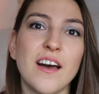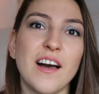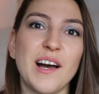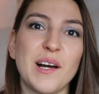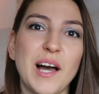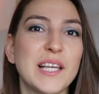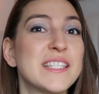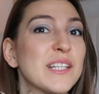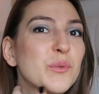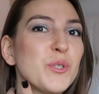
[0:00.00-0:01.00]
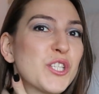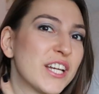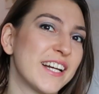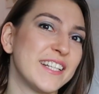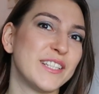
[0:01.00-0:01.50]
I still wish
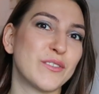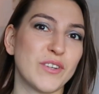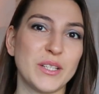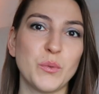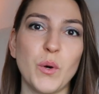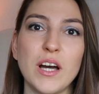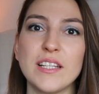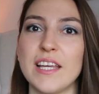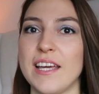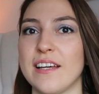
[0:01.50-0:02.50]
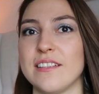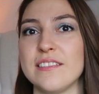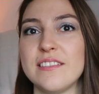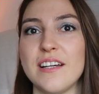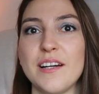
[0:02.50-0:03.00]
I got the red one,
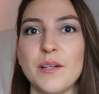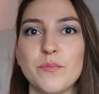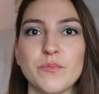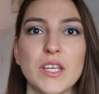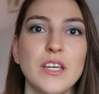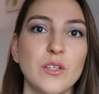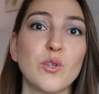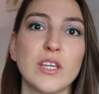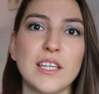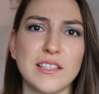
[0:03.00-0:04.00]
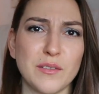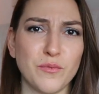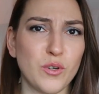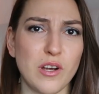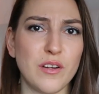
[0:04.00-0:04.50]
and you can get them
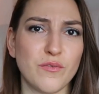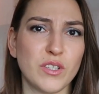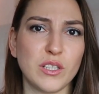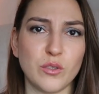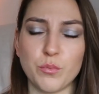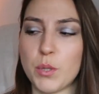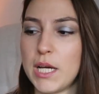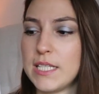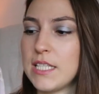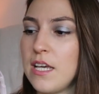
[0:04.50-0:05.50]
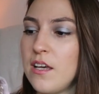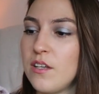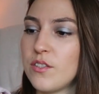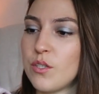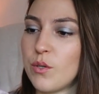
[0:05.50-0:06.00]
for a really good price.
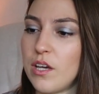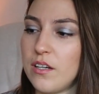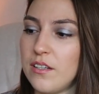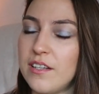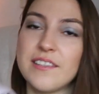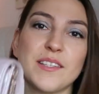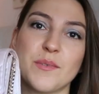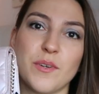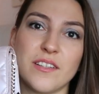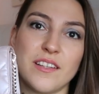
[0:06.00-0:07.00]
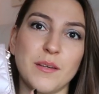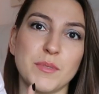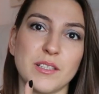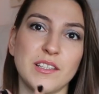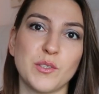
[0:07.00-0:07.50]
So yeah, and this one, I
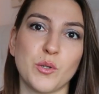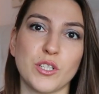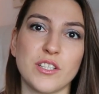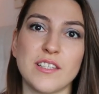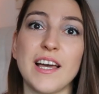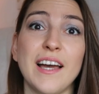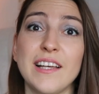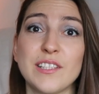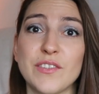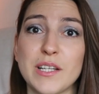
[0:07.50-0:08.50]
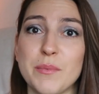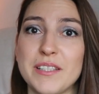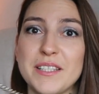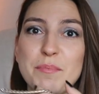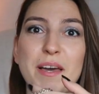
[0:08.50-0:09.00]
mean, it's gorgeous. I highly
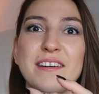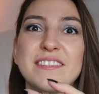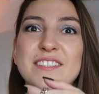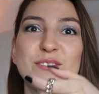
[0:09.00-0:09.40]
recommend this bag.